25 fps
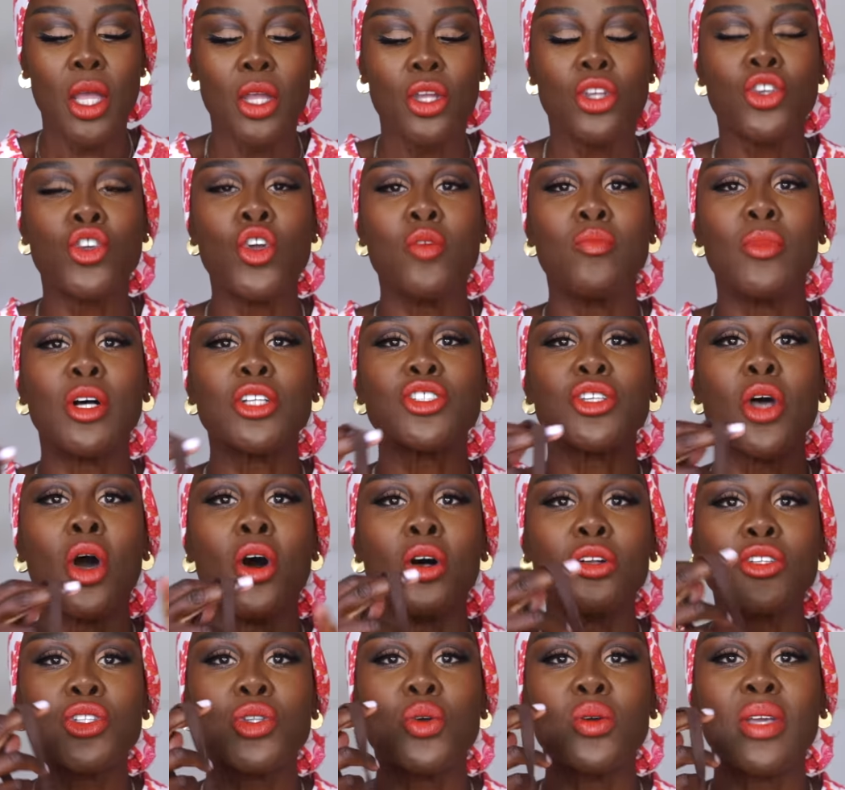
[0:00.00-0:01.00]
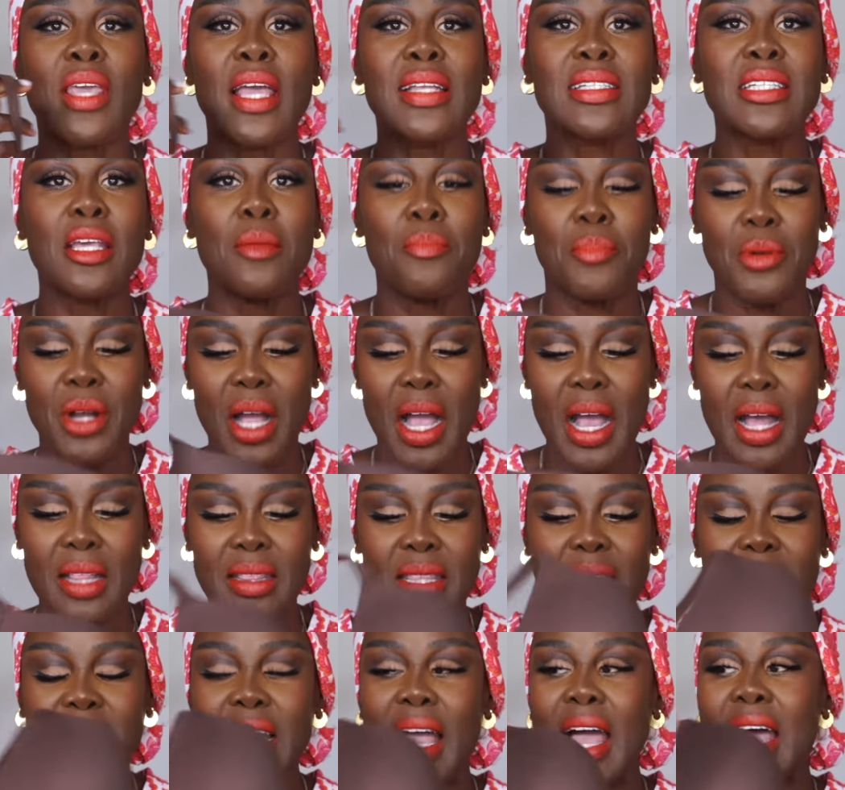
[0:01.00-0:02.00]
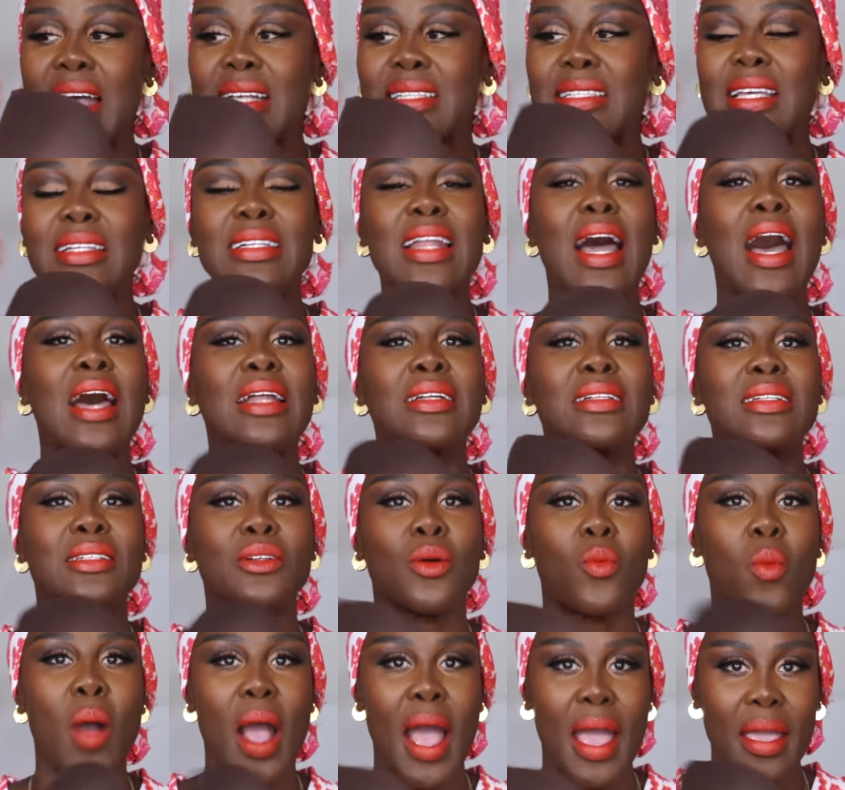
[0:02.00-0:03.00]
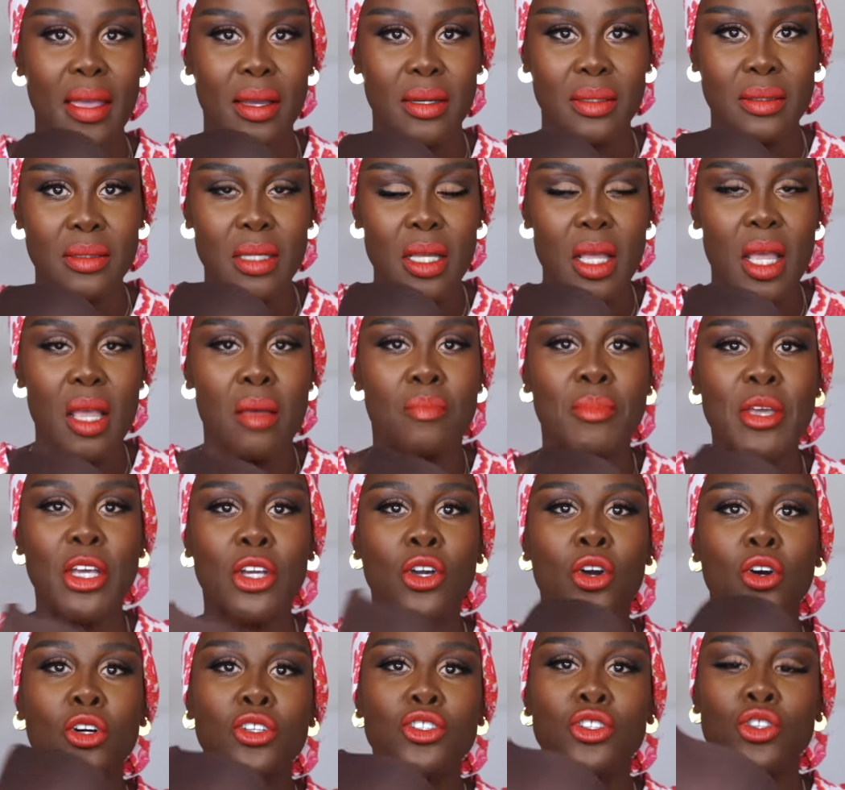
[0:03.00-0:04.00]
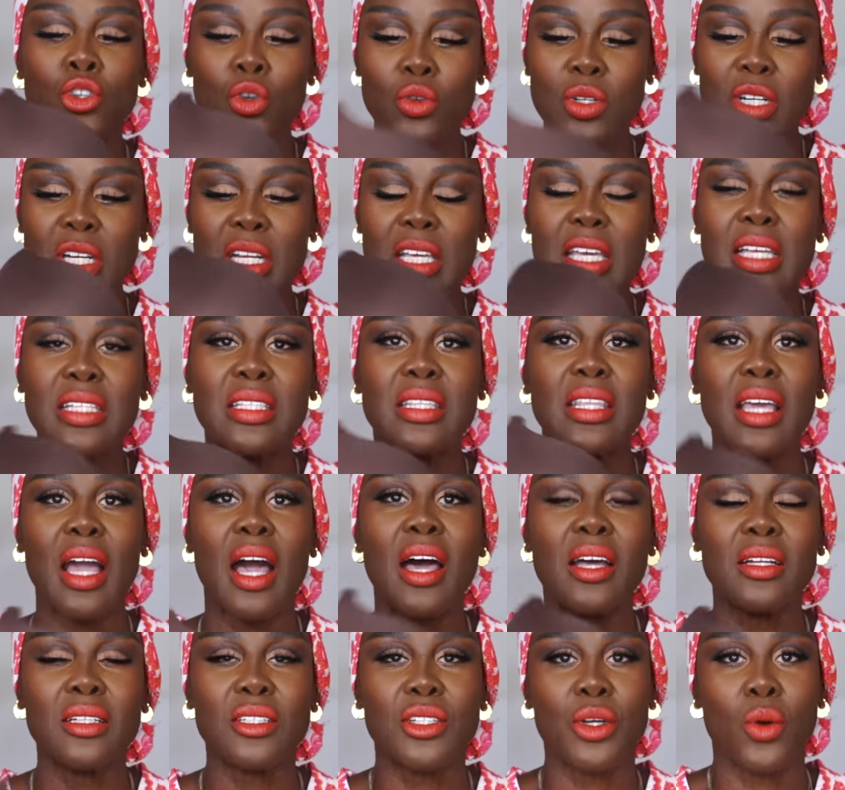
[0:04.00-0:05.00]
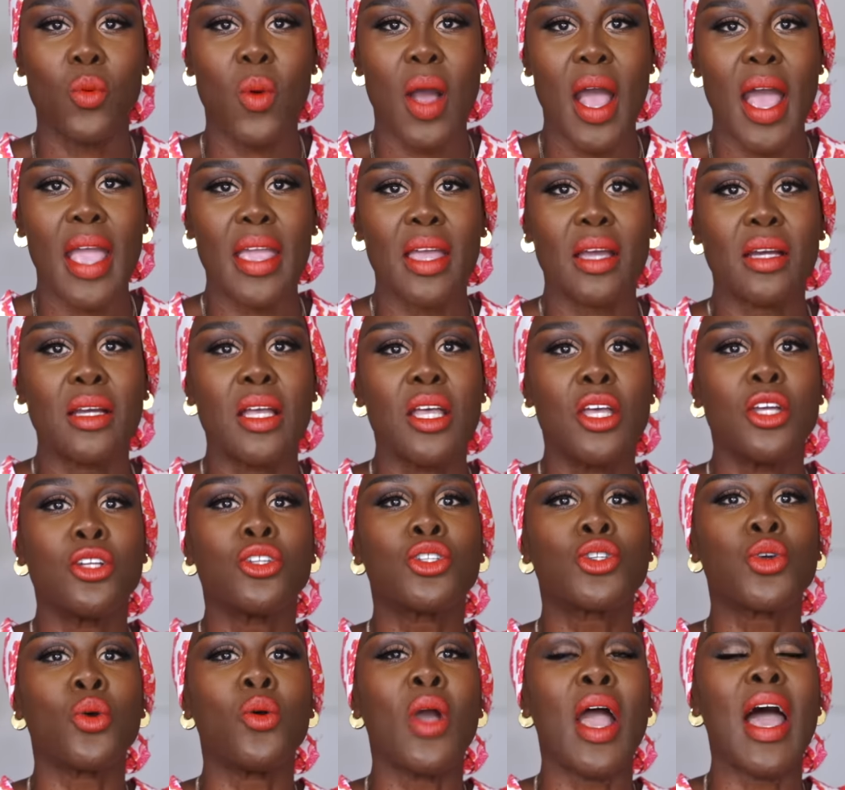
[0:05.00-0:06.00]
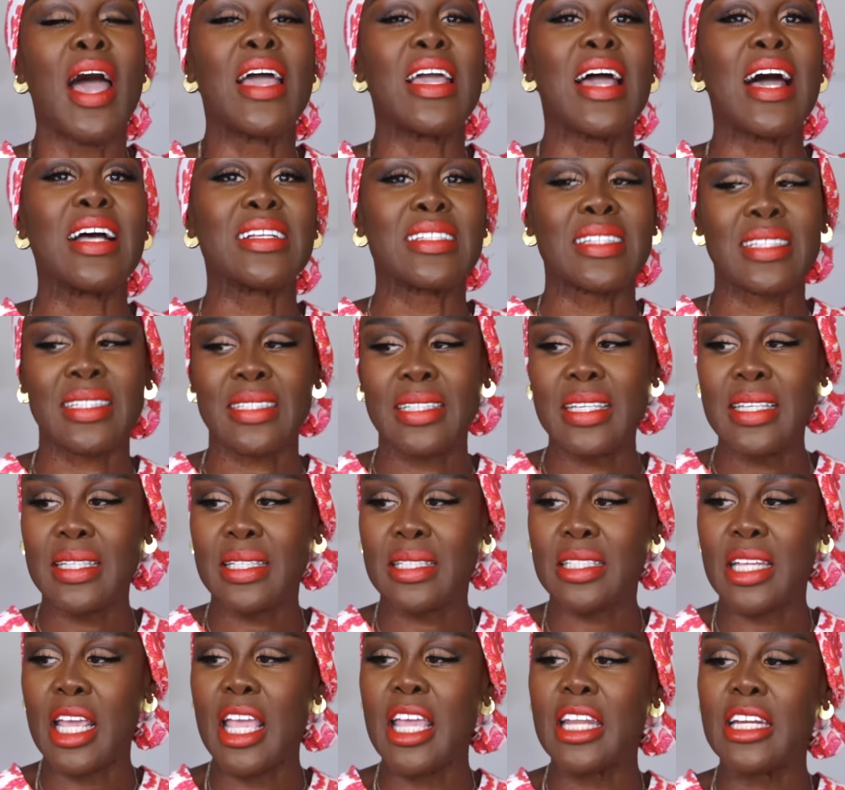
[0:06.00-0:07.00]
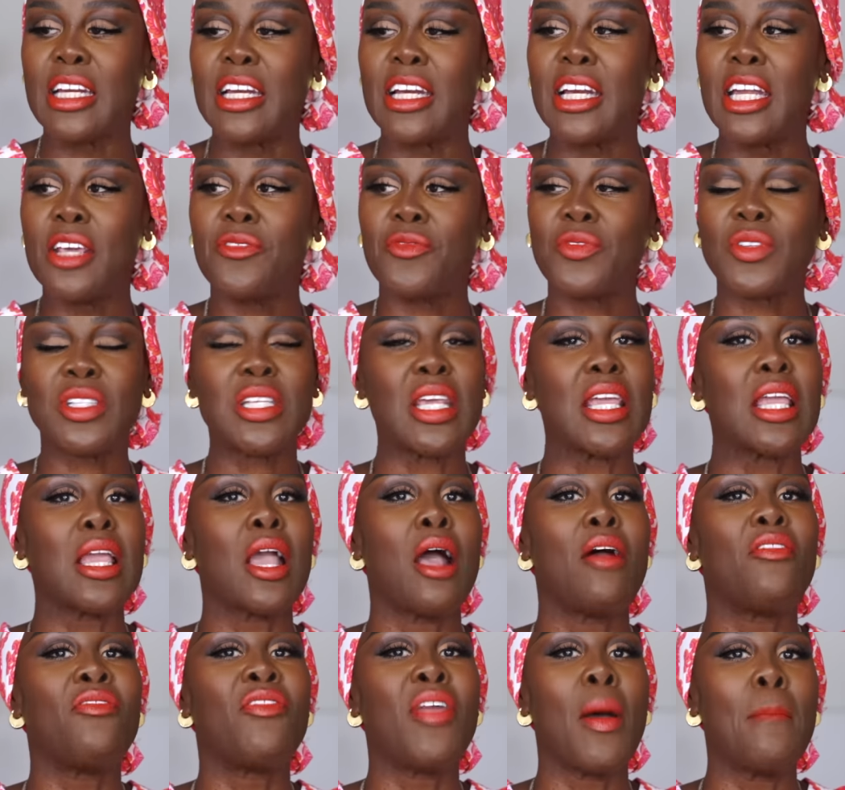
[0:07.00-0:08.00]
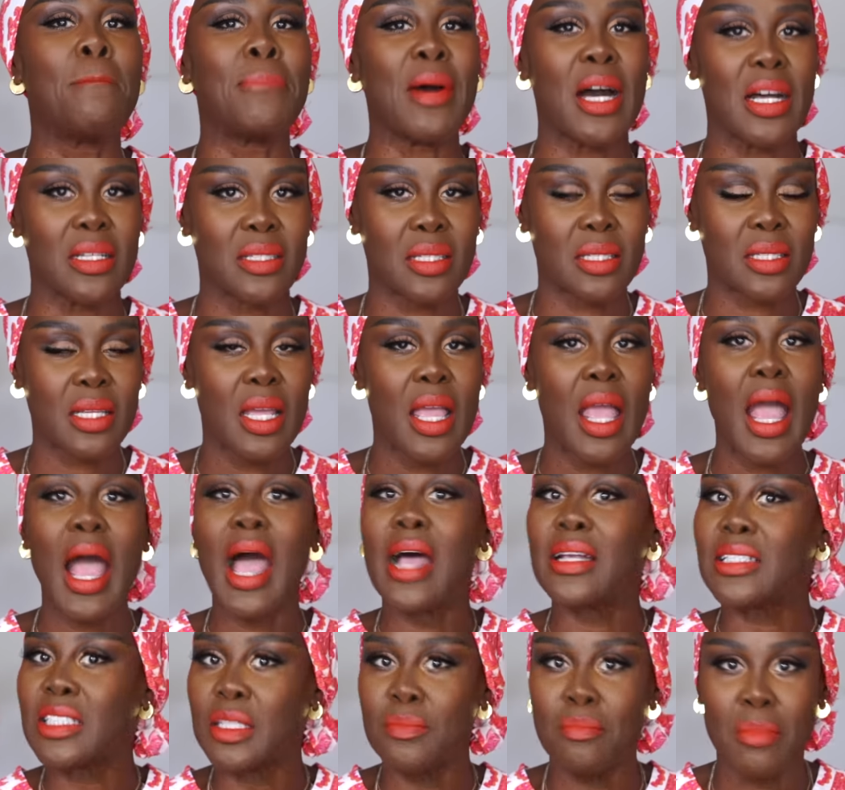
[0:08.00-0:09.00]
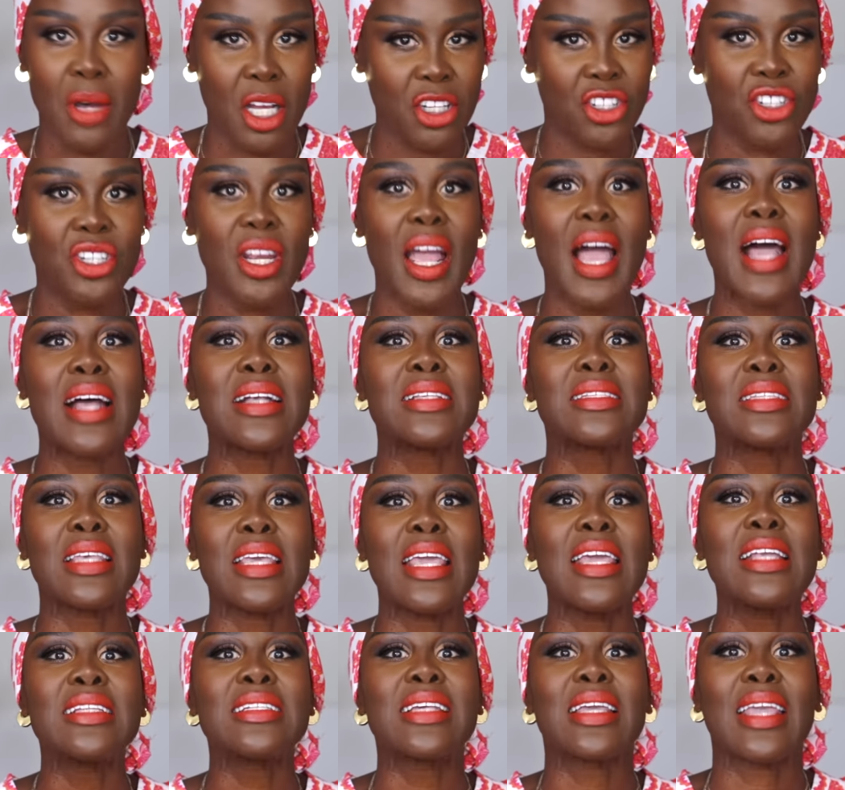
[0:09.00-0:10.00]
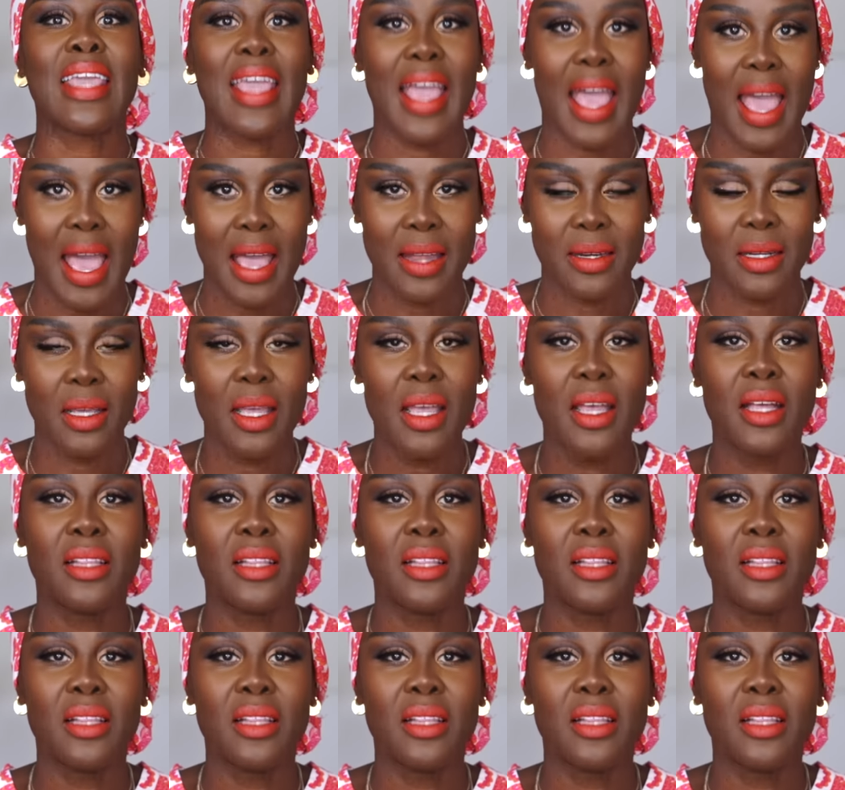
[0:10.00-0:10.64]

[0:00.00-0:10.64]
You must also get a bra that has an underwire because you need the underwire to assist in lifting the bust as much as it can.